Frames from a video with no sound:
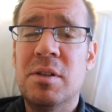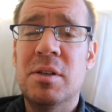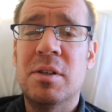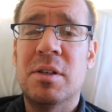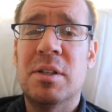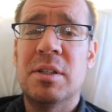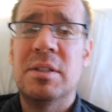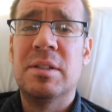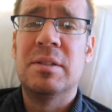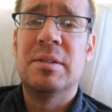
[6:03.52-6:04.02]

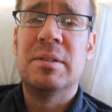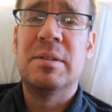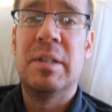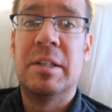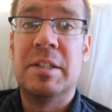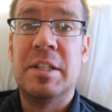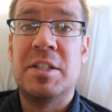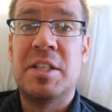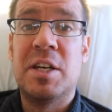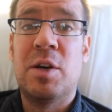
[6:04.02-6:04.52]
Oh,
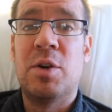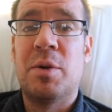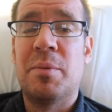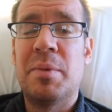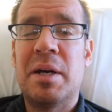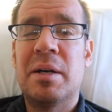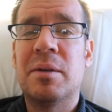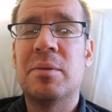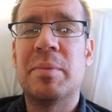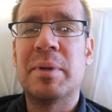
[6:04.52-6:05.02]
I did tell
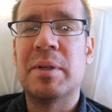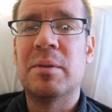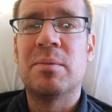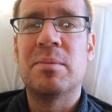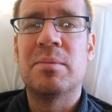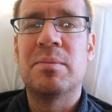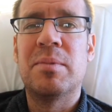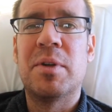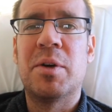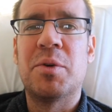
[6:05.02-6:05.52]
them that would be
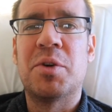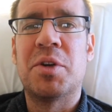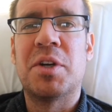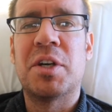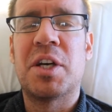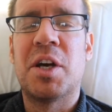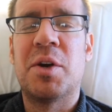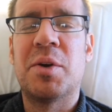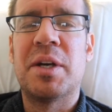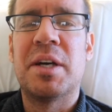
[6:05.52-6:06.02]
no good
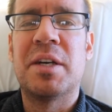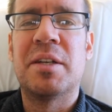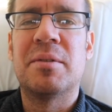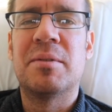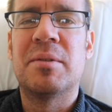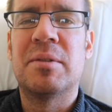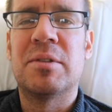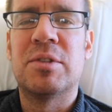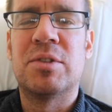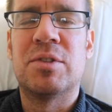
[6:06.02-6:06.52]
at cocaine
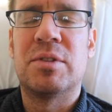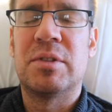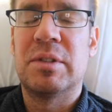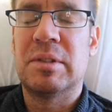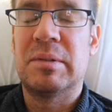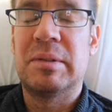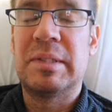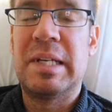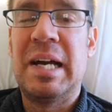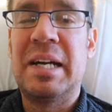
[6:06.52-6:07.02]
because
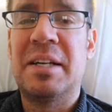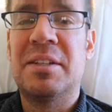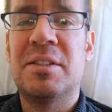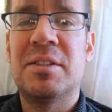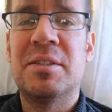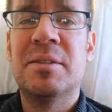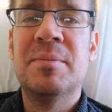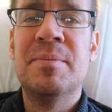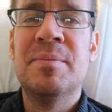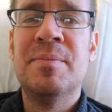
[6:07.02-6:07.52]
I
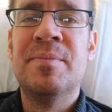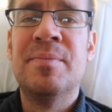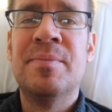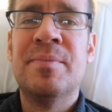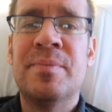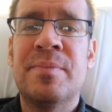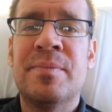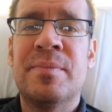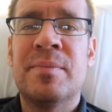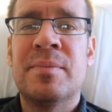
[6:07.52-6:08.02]
gagged.
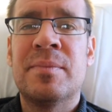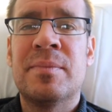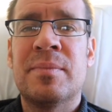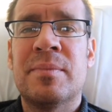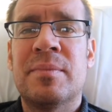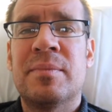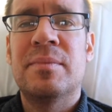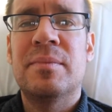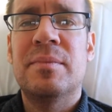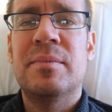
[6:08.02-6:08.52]

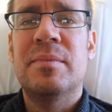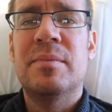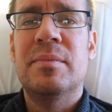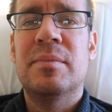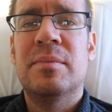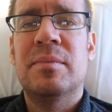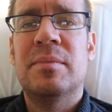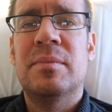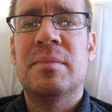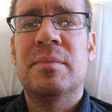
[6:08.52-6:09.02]

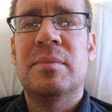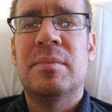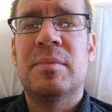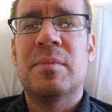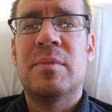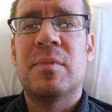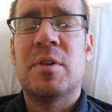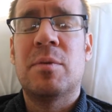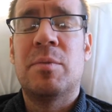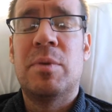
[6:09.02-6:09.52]

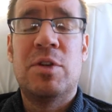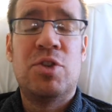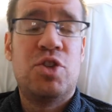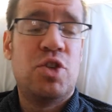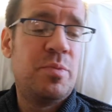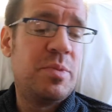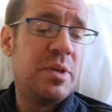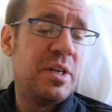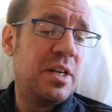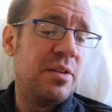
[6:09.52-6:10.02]
But I
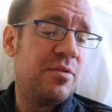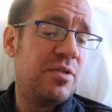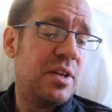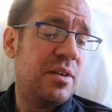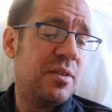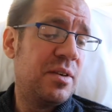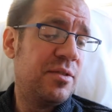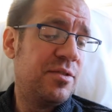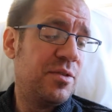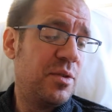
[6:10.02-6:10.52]
should be in here for
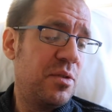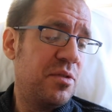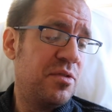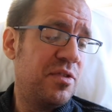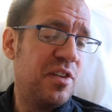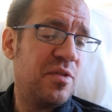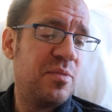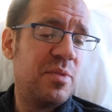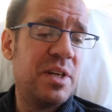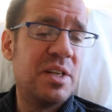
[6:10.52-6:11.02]
another
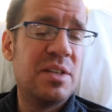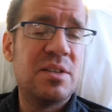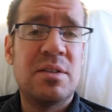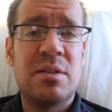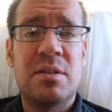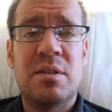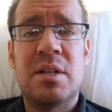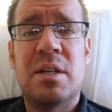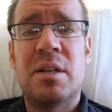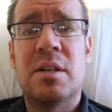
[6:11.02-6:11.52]
45
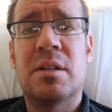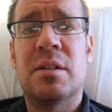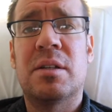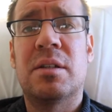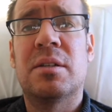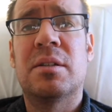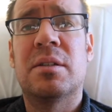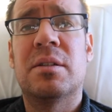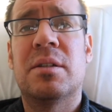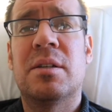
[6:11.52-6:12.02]
minutes, then I
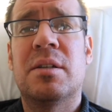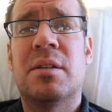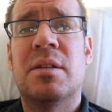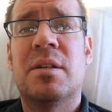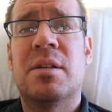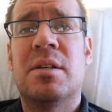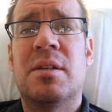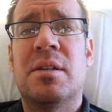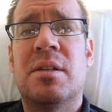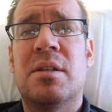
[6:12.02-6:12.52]
can
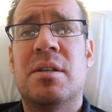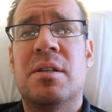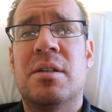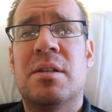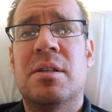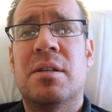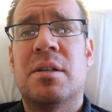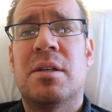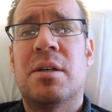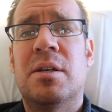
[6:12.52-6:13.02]

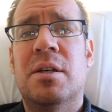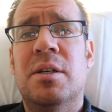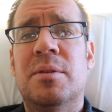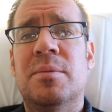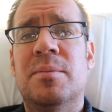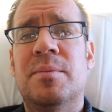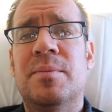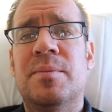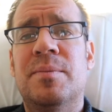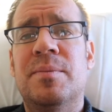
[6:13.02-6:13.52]
go
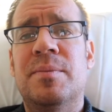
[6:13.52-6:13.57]
home.